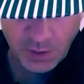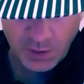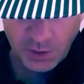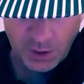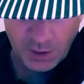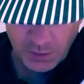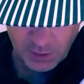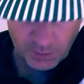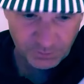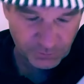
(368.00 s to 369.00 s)
And
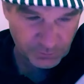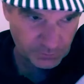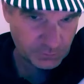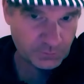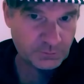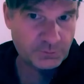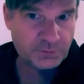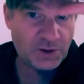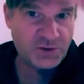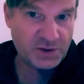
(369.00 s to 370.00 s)

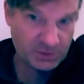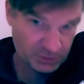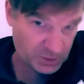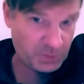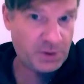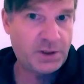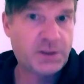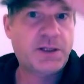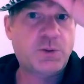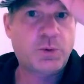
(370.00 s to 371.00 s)
it just looked to me like
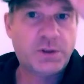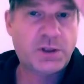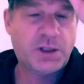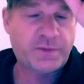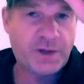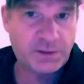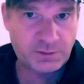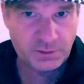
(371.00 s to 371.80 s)
an Ed Wood kind of hat.